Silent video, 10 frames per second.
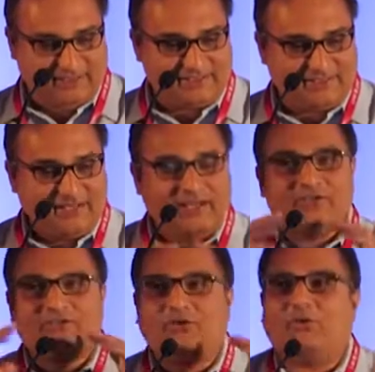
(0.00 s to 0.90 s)
minutes.
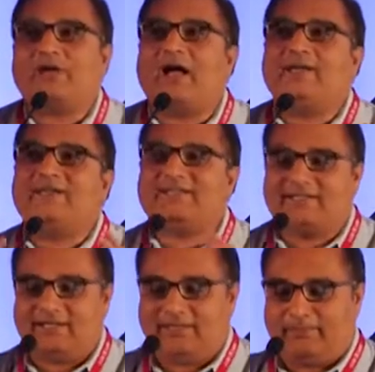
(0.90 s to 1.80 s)
So
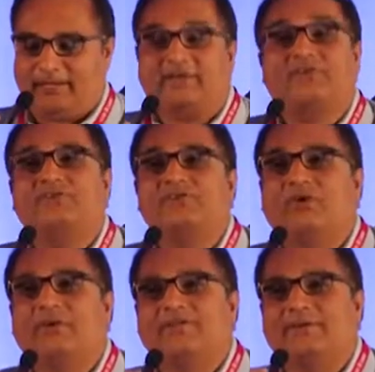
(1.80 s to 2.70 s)
understanding bladder
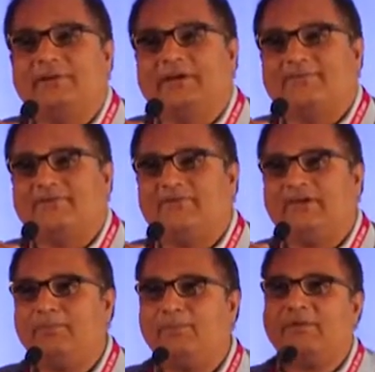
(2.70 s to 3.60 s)
physiology becomes a
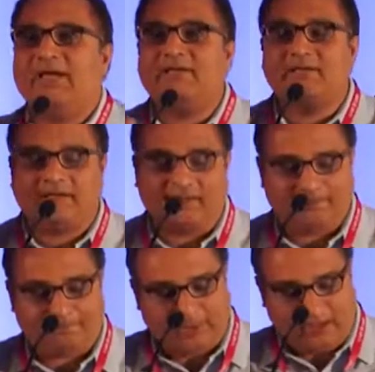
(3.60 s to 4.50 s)
very
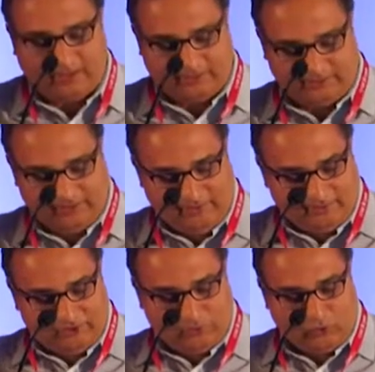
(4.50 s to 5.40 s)
integral
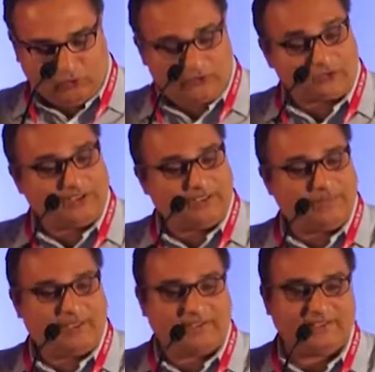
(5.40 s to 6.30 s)
part when you want to
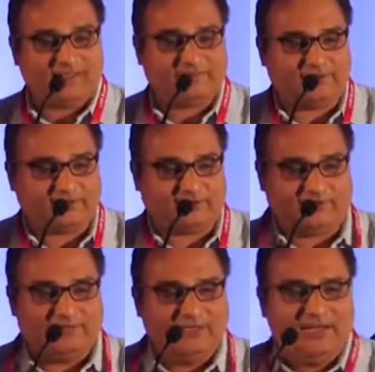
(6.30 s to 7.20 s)
treat bladder
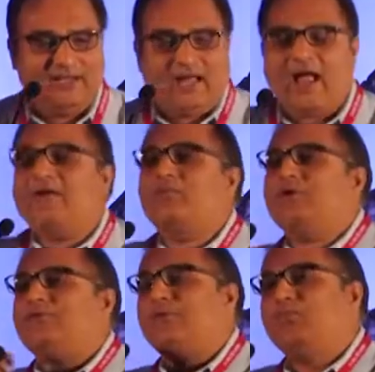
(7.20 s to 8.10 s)
dysfunction. And
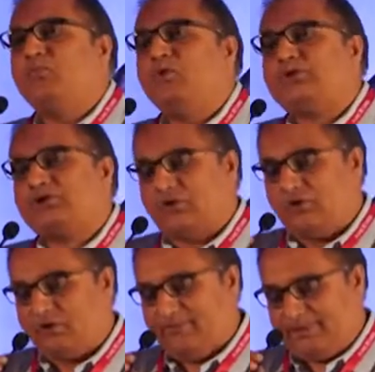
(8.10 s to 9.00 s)
one of the
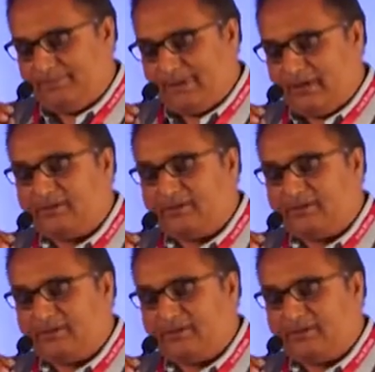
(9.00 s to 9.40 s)
most common